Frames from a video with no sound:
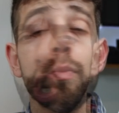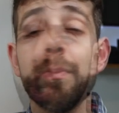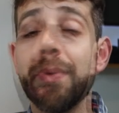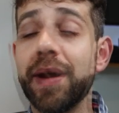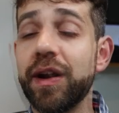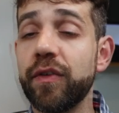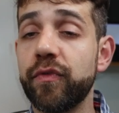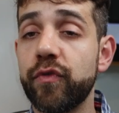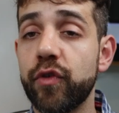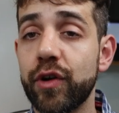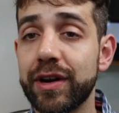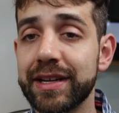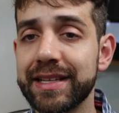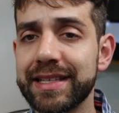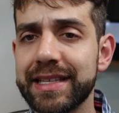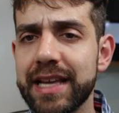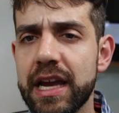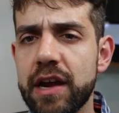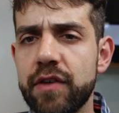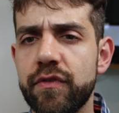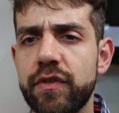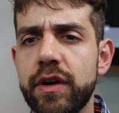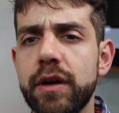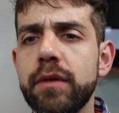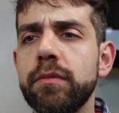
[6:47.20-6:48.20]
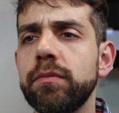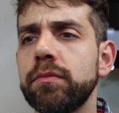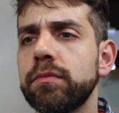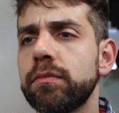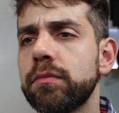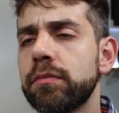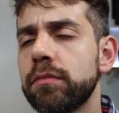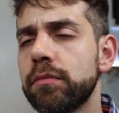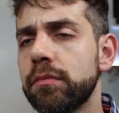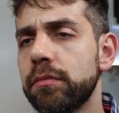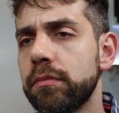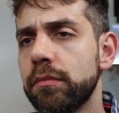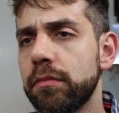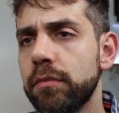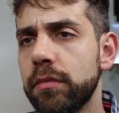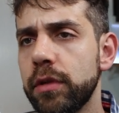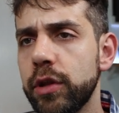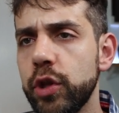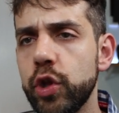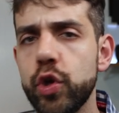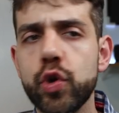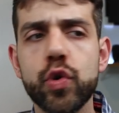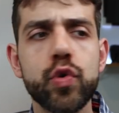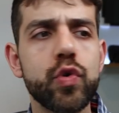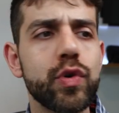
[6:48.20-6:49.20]
Compared for a server,
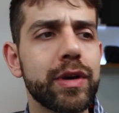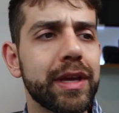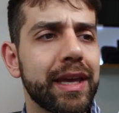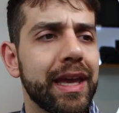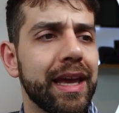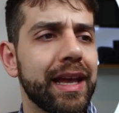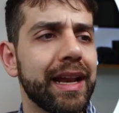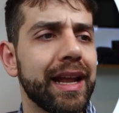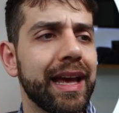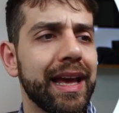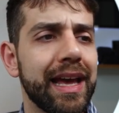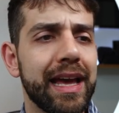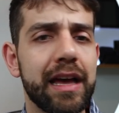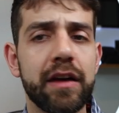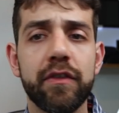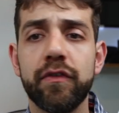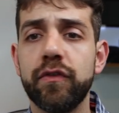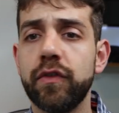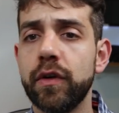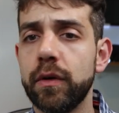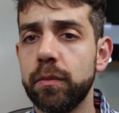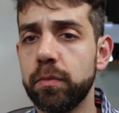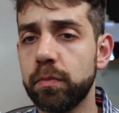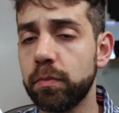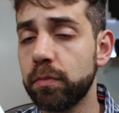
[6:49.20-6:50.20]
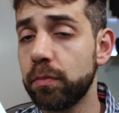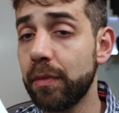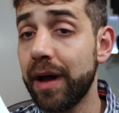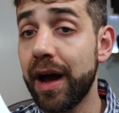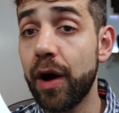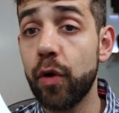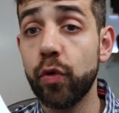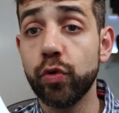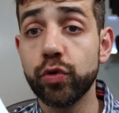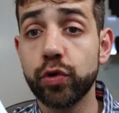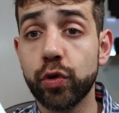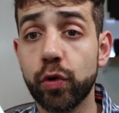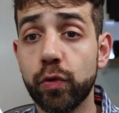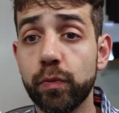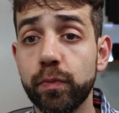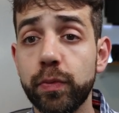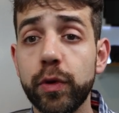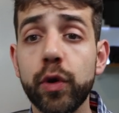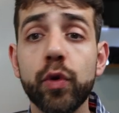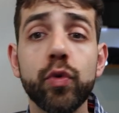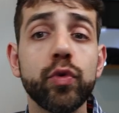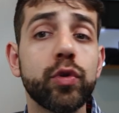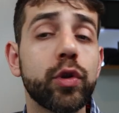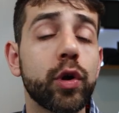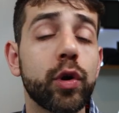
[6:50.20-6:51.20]
you can have an old
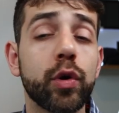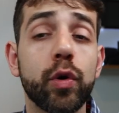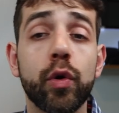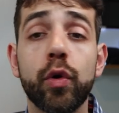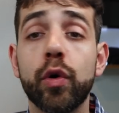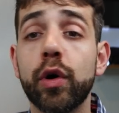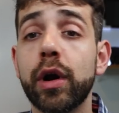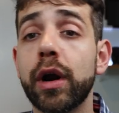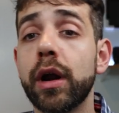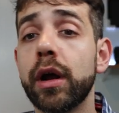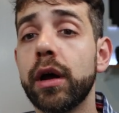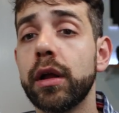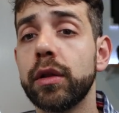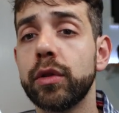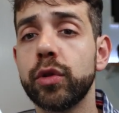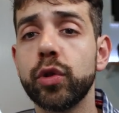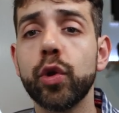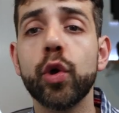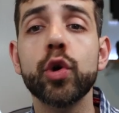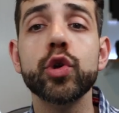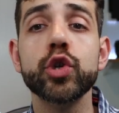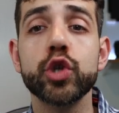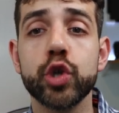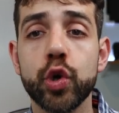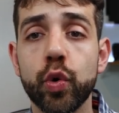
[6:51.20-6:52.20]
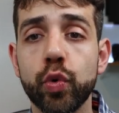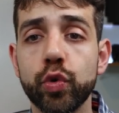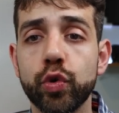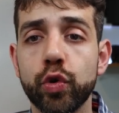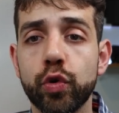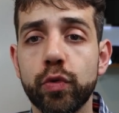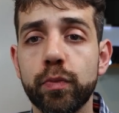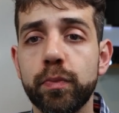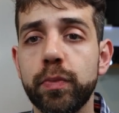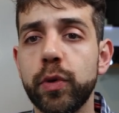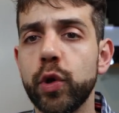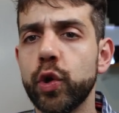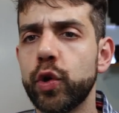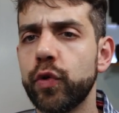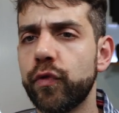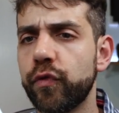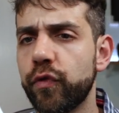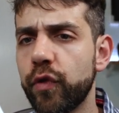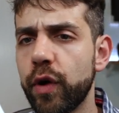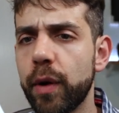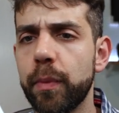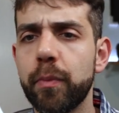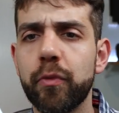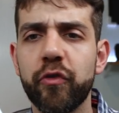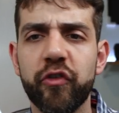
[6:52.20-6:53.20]
computer or a not-so-old computer
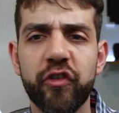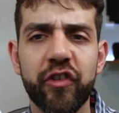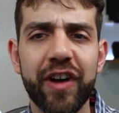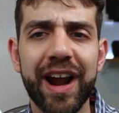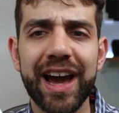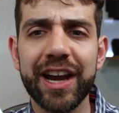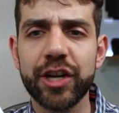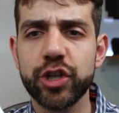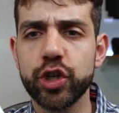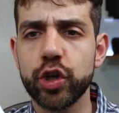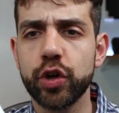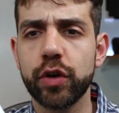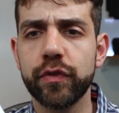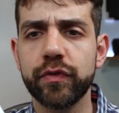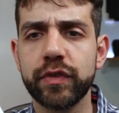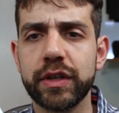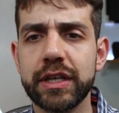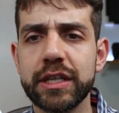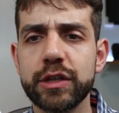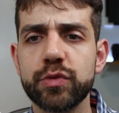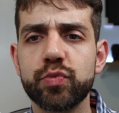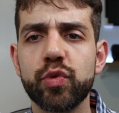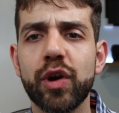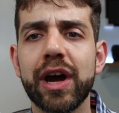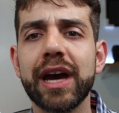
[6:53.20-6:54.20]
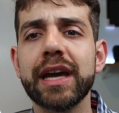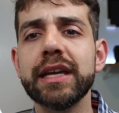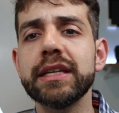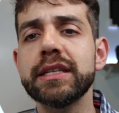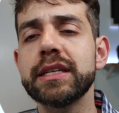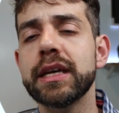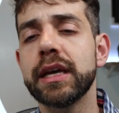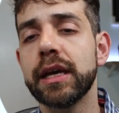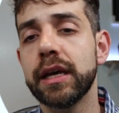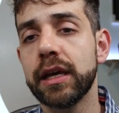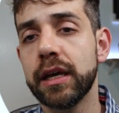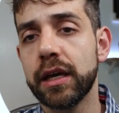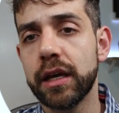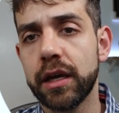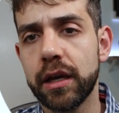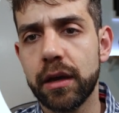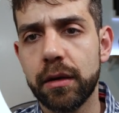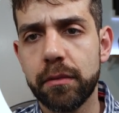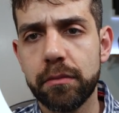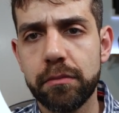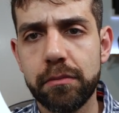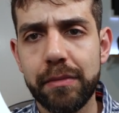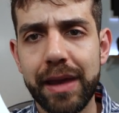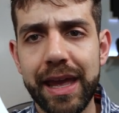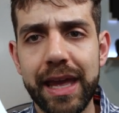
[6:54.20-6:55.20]
for a fraction of this price,
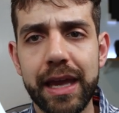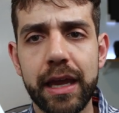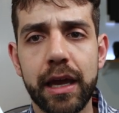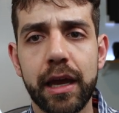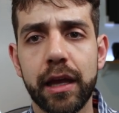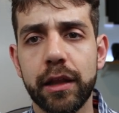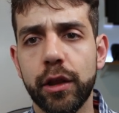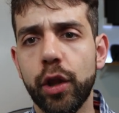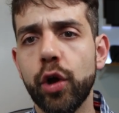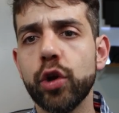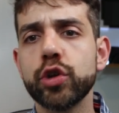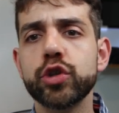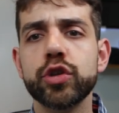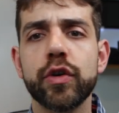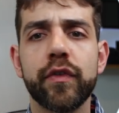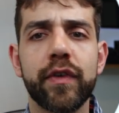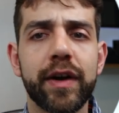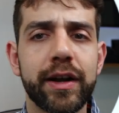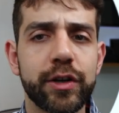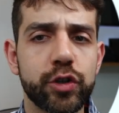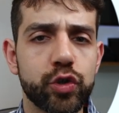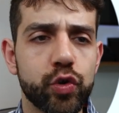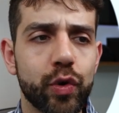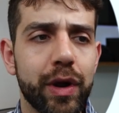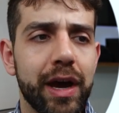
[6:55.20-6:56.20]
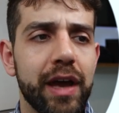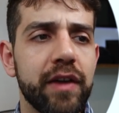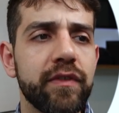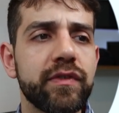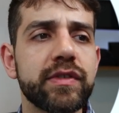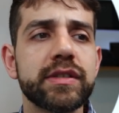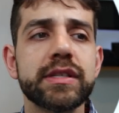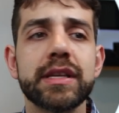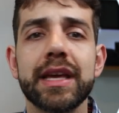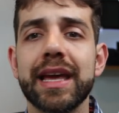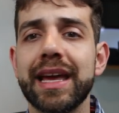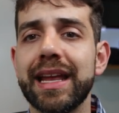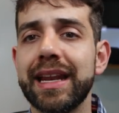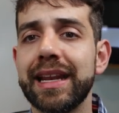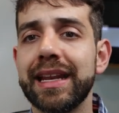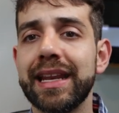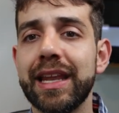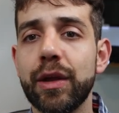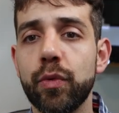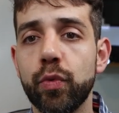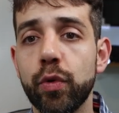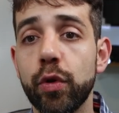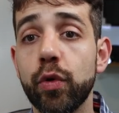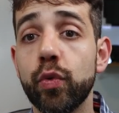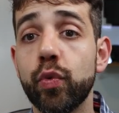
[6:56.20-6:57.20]
make lots of hard drives,
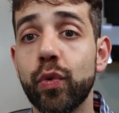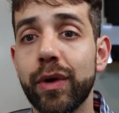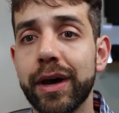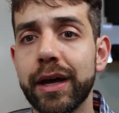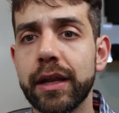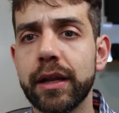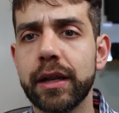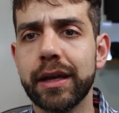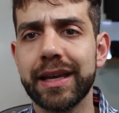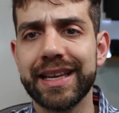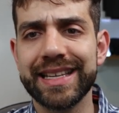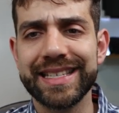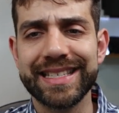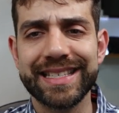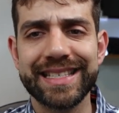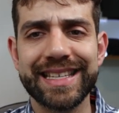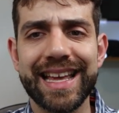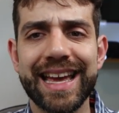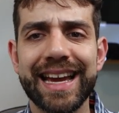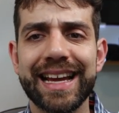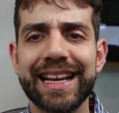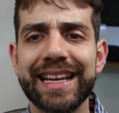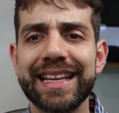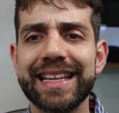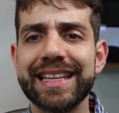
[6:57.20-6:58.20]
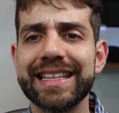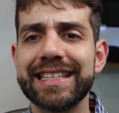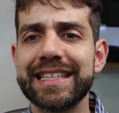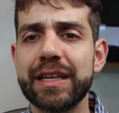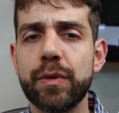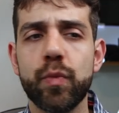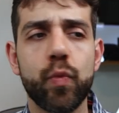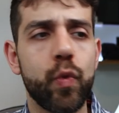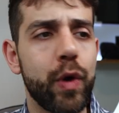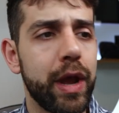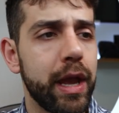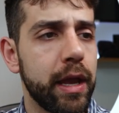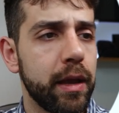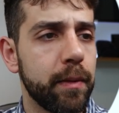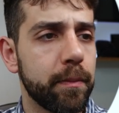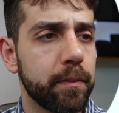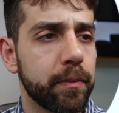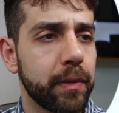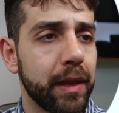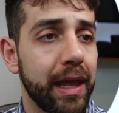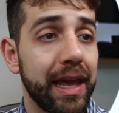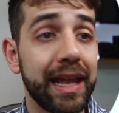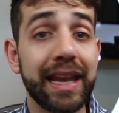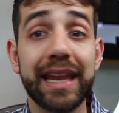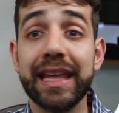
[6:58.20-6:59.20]
and they will run exactly the same way,
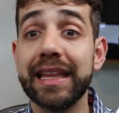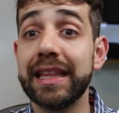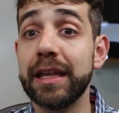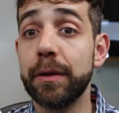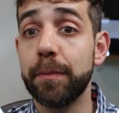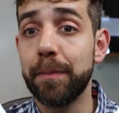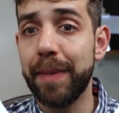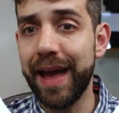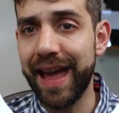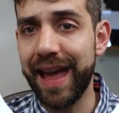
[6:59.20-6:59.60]
and either